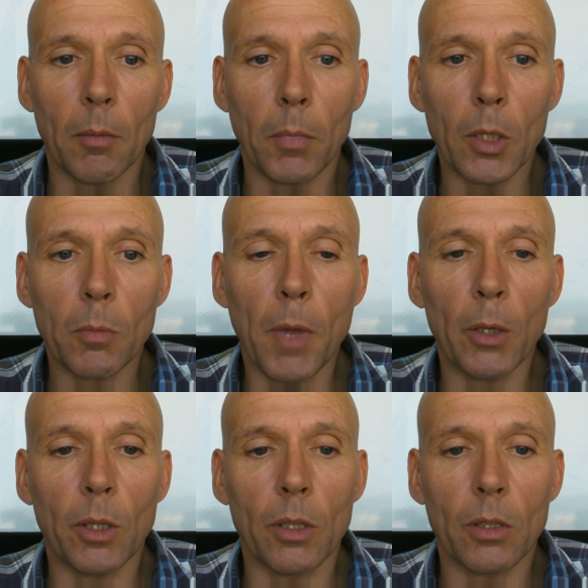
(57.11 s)
Most
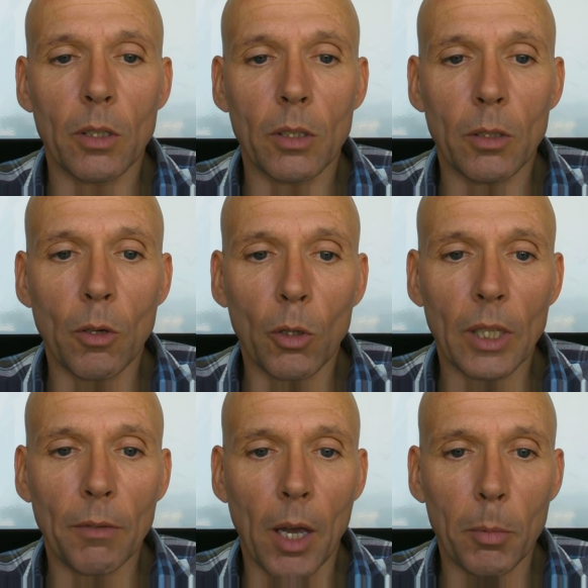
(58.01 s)
smokers do not
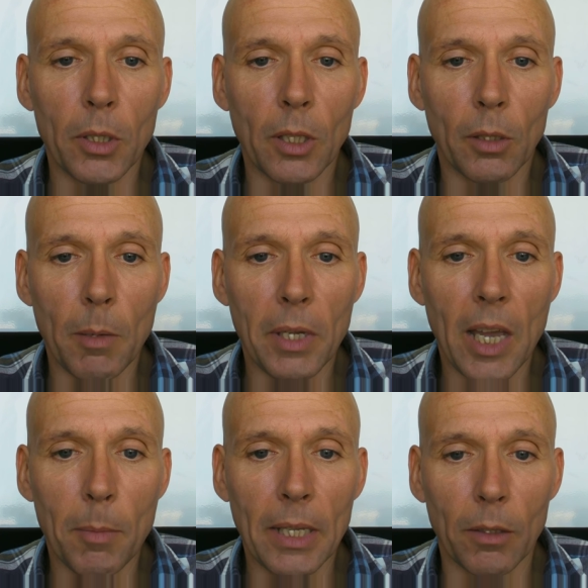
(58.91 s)
give up until they
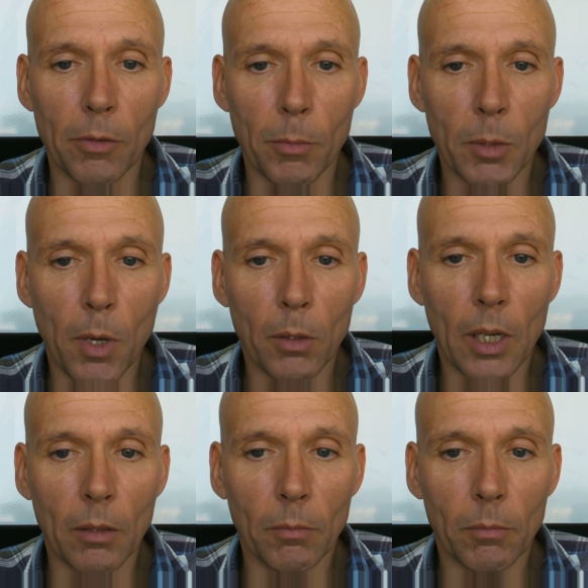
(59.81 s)
become ill from smoking.